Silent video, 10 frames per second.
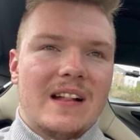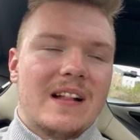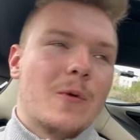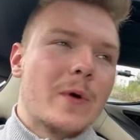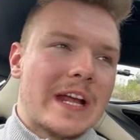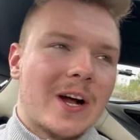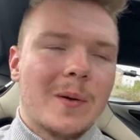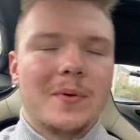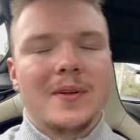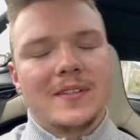I wake
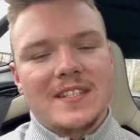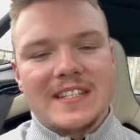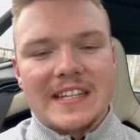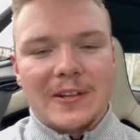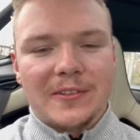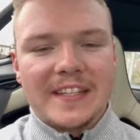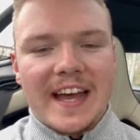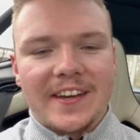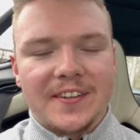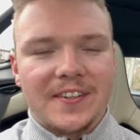up still
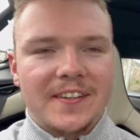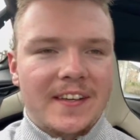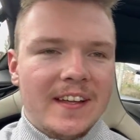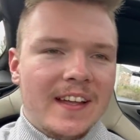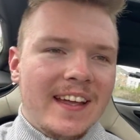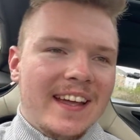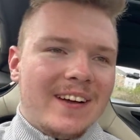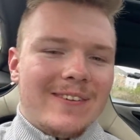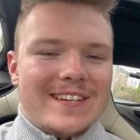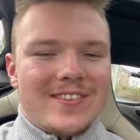tired,
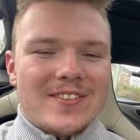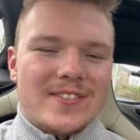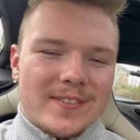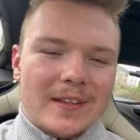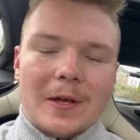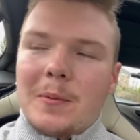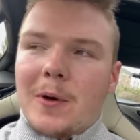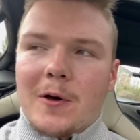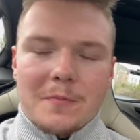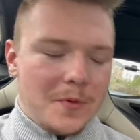which is a little bit
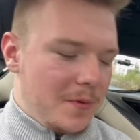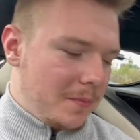off-putting,